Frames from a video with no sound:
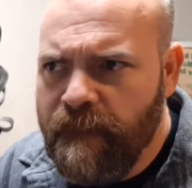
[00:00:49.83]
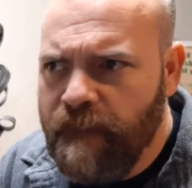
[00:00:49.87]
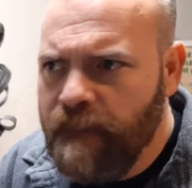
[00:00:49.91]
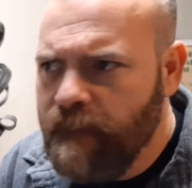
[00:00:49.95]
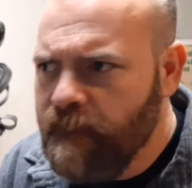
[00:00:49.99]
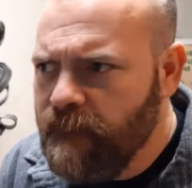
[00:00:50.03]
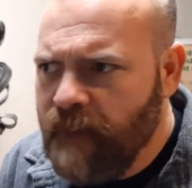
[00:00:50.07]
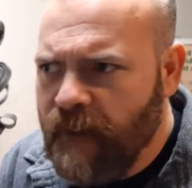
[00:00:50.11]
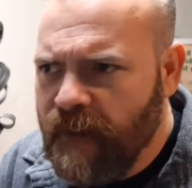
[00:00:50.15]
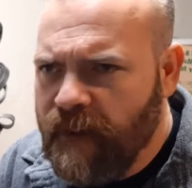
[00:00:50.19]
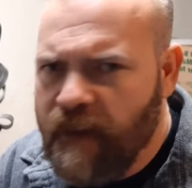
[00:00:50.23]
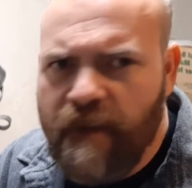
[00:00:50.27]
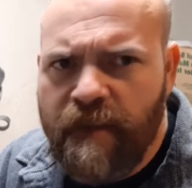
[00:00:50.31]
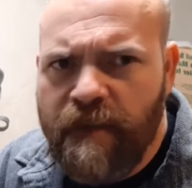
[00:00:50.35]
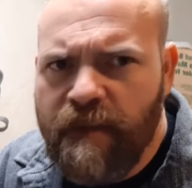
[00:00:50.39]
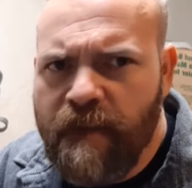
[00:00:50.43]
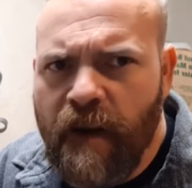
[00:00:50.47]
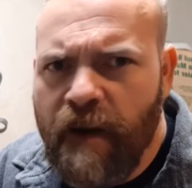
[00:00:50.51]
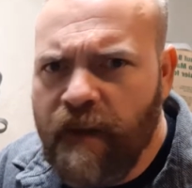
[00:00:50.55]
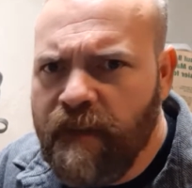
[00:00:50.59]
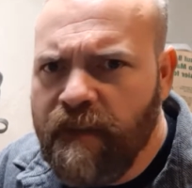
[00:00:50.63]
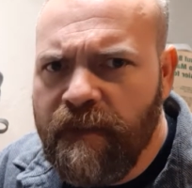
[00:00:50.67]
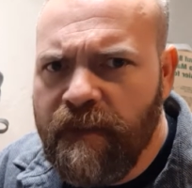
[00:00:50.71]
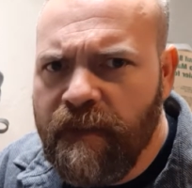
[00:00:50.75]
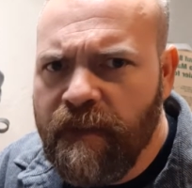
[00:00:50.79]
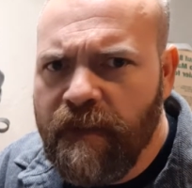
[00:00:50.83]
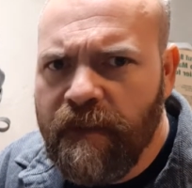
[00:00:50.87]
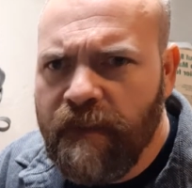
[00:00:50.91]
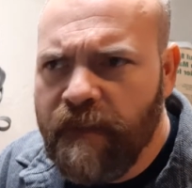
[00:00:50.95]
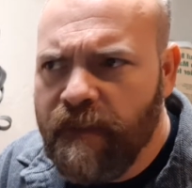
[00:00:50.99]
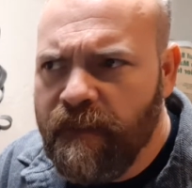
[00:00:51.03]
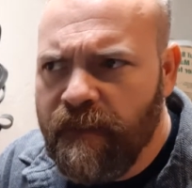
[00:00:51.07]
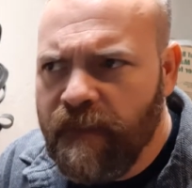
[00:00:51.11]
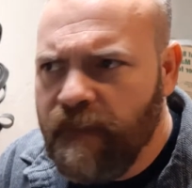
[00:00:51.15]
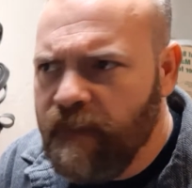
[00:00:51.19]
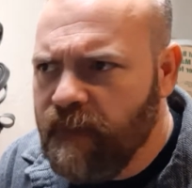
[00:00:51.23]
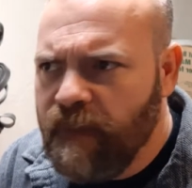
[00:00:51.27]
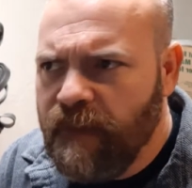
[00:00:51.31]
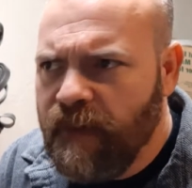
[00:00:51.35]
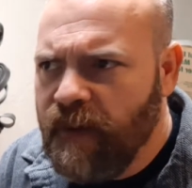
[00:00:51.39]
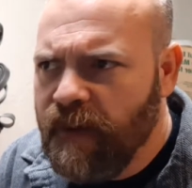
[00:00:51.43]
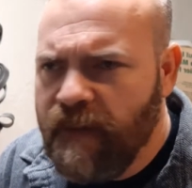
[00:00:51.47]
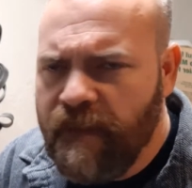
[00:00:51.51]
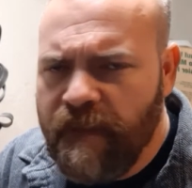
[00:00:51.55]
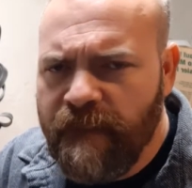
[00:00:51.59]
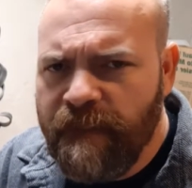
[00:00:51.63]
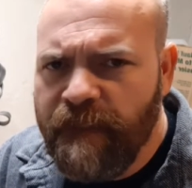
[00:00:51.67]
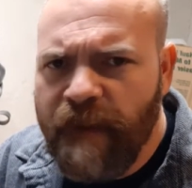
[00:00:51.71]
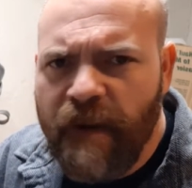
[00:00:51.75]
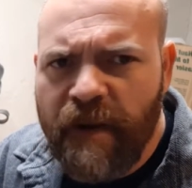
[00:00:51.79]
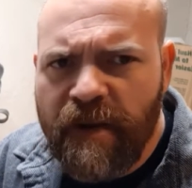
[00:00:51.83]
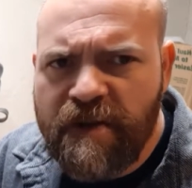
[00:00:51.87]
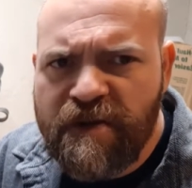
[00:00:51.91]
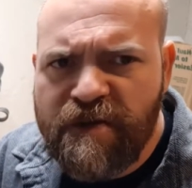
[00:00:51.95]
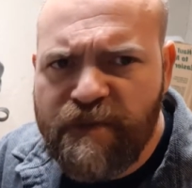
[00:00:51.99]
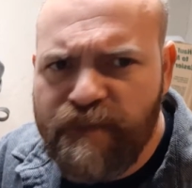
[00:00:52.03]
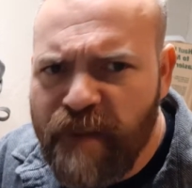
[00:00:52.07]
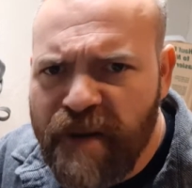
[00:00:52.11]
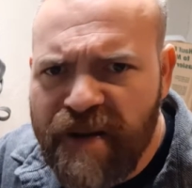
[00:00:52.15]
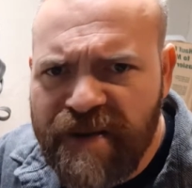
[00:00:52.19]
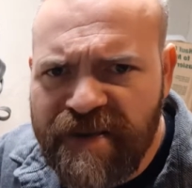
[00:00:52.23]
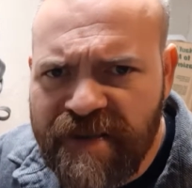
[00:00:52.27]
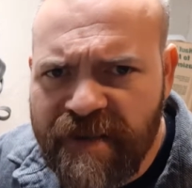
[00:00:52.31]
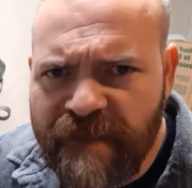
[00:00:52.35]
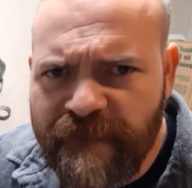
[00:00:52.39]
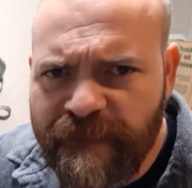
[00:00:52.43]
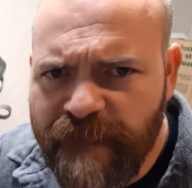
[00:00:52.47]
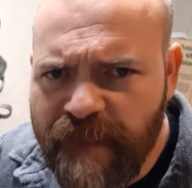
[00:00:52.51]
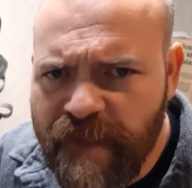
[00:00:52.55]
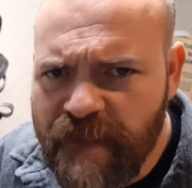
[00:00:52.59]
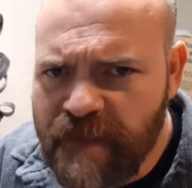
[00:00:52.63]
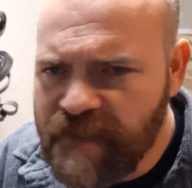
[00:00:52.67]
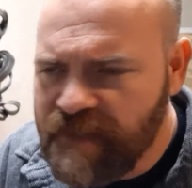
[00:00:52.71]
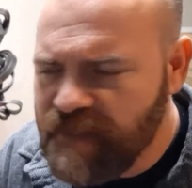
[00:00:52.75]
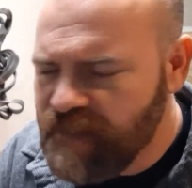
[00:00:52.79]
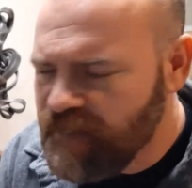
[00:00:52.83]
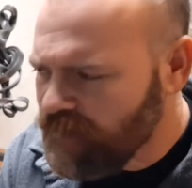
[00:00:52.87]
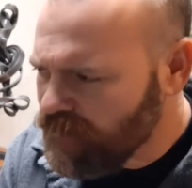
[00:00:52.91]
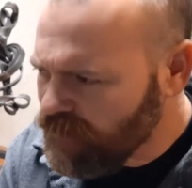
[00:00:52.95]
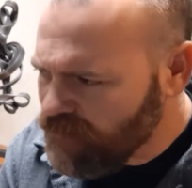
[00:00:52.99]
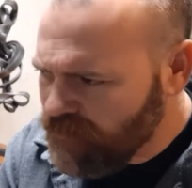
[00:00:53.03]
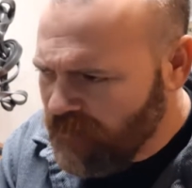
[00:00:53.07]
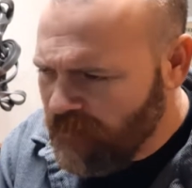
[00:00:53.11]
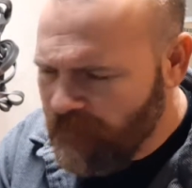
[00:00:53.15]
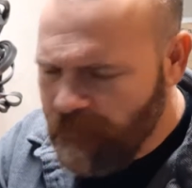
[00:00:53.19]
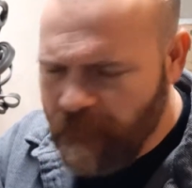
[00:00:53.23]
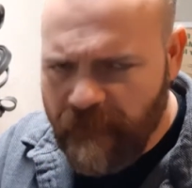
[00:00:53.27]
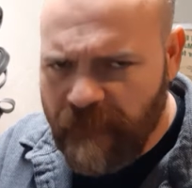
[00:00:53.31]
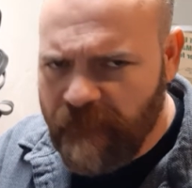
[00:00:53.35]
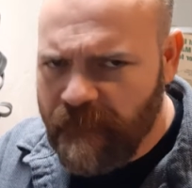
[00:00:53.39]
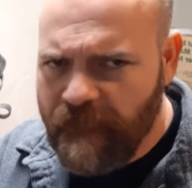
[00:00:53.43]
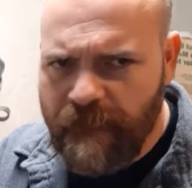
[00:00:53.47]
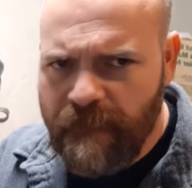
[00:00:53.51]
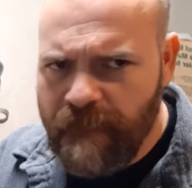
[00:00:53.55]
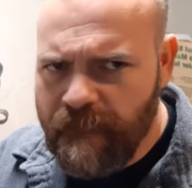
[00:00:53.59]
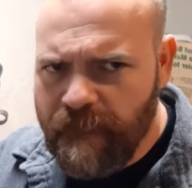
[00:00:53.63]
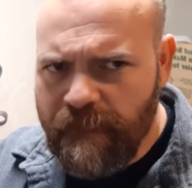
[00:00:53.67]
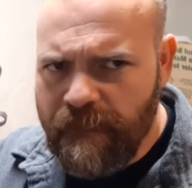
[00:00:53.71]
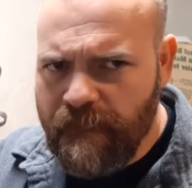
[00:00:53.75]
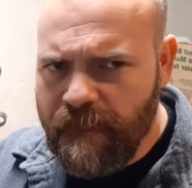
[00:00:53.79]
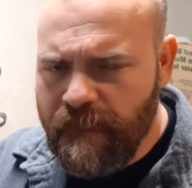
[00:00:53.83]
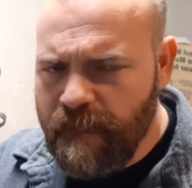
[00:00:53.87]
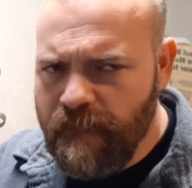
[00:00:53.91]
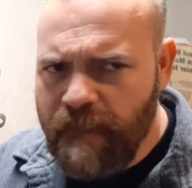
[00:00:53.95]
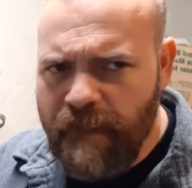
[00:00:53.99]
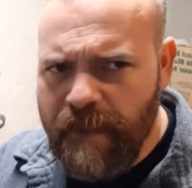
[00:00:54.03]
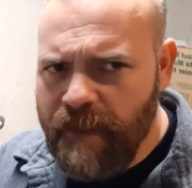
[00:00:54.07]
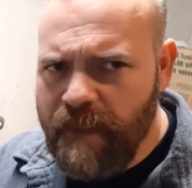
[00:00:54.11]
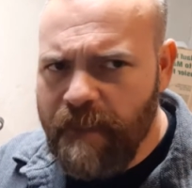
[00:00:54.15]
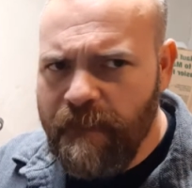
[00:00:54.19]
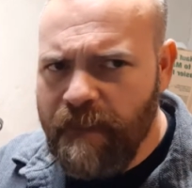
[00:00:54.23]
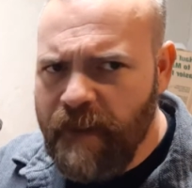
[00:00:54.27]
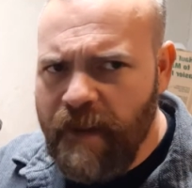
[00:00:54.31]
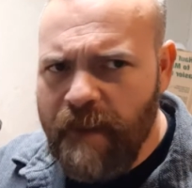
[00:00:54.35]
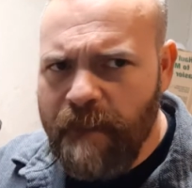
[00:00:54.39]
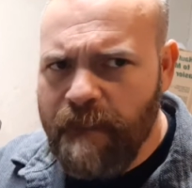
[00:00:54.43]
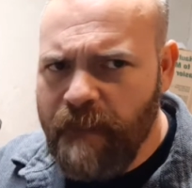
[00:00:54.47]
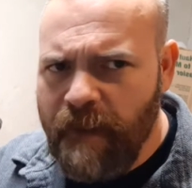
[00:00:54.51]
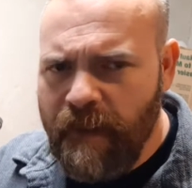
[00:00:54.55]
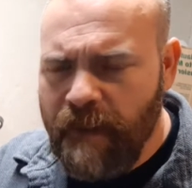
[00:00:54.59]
that you talk to get the father's blessing first. I'm like, what?